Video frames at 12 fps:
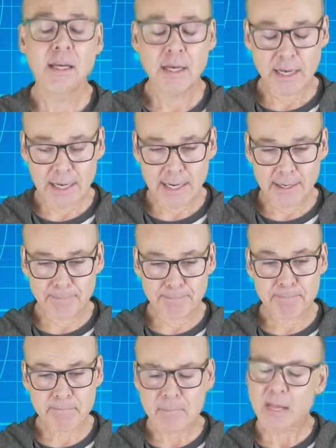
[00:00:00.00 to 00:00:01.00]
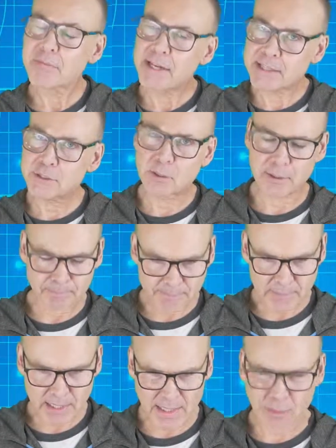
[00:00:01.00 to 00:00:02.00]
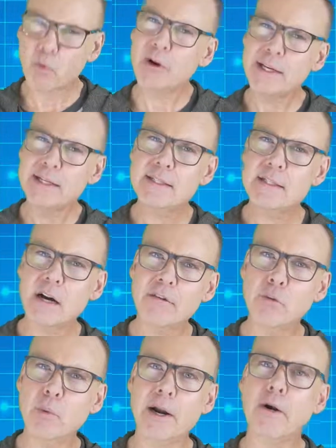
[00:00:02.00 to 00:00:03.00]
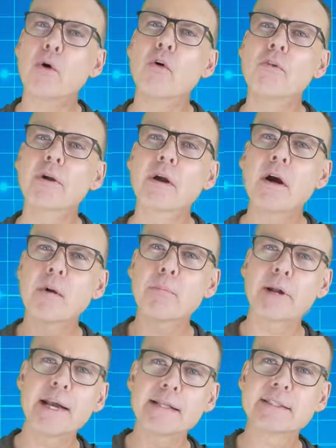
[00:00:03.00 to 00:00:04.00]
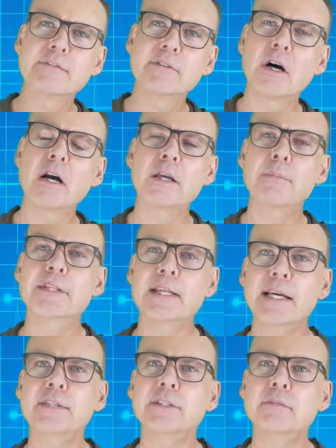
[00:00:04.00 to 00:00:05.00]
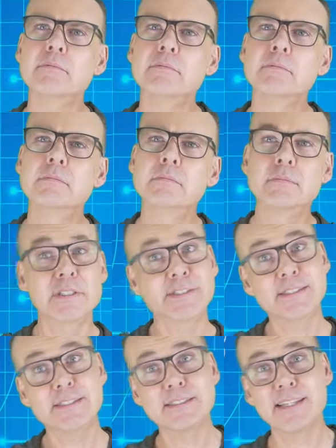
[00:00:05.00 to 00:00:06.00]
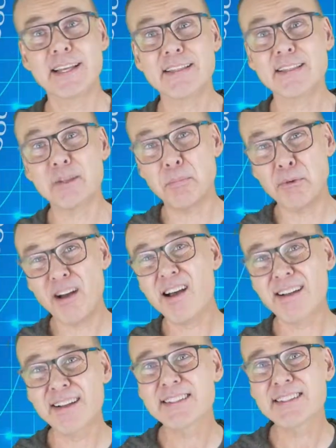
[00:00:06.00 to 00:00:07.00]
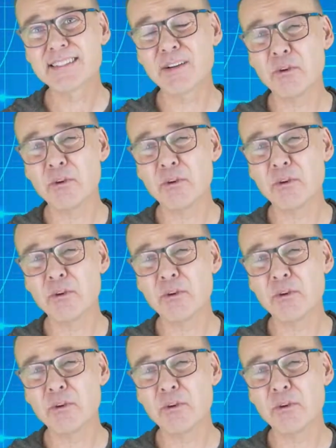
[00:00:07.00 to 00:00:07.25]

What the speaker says: The next one, working software over comprehensive documentation. Now, this is saying that the product that